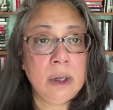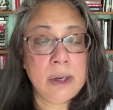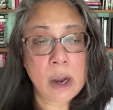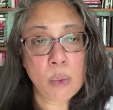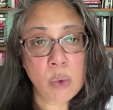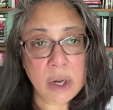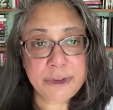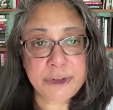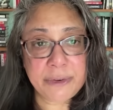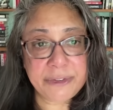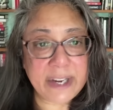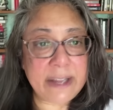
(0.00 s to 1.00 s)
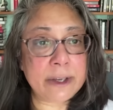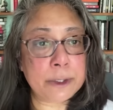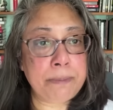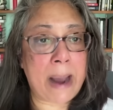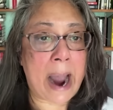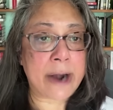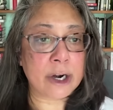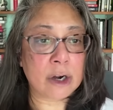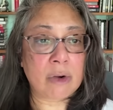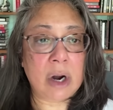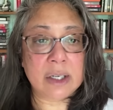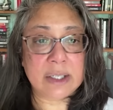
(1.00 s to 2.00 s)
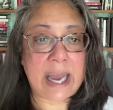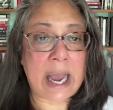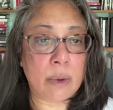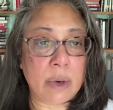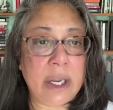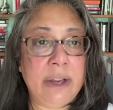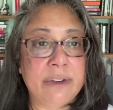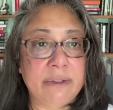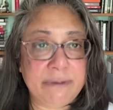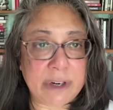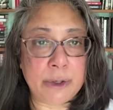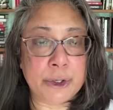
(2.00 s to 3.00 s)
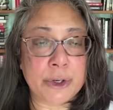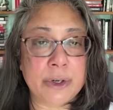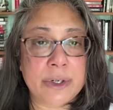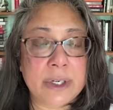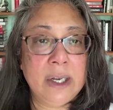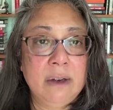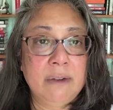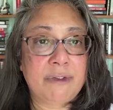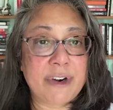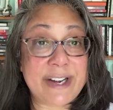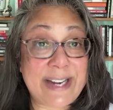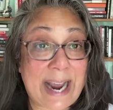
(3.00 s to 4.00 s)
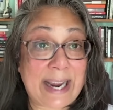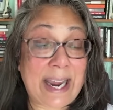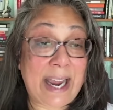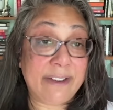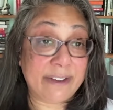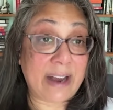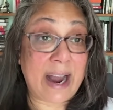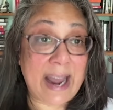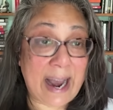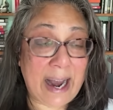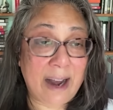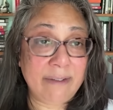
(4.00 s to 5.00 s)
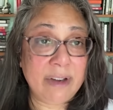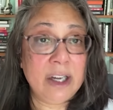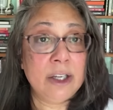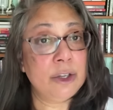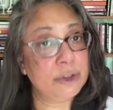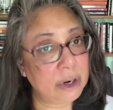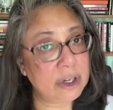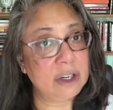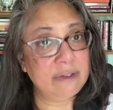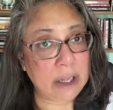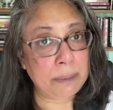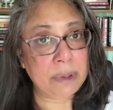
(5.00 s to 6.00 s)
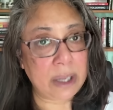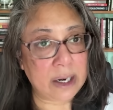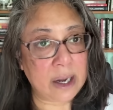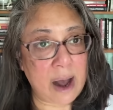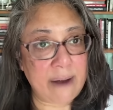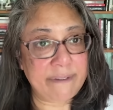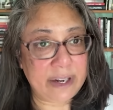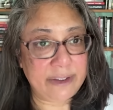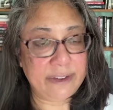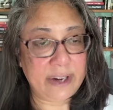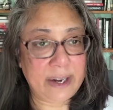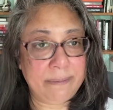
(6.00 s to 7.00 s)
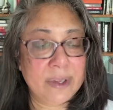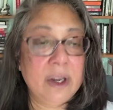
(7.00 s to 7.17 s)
Now, once you've seen this pattern across equities and futures for decades, as I have, you start to develop a lot of confidence in it.